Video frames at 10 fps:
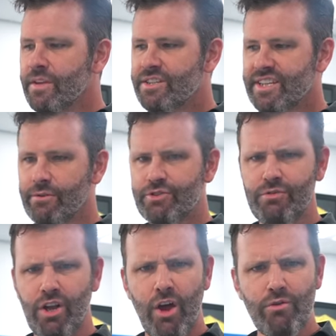Saddle too
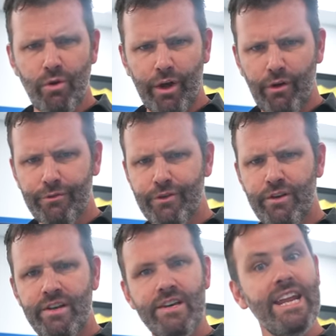low, quite
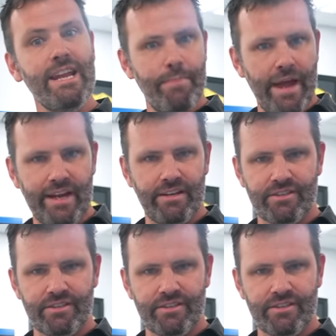often knee pain.